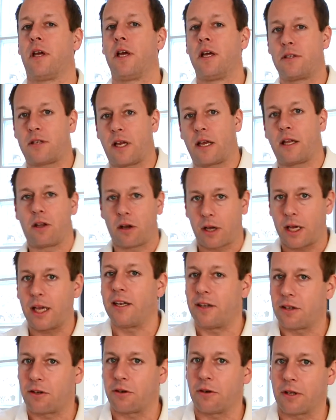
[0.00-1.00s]
So you're logging
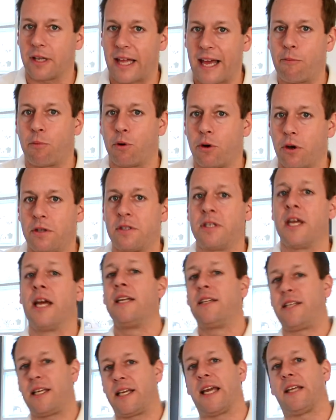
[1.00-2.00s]
into Google AdWords
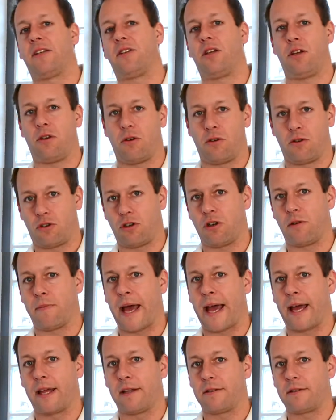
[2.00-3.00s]
to get to YouTube
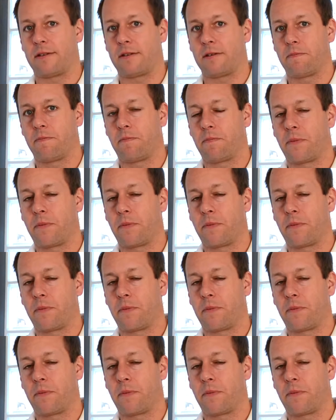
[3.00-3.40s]
ads.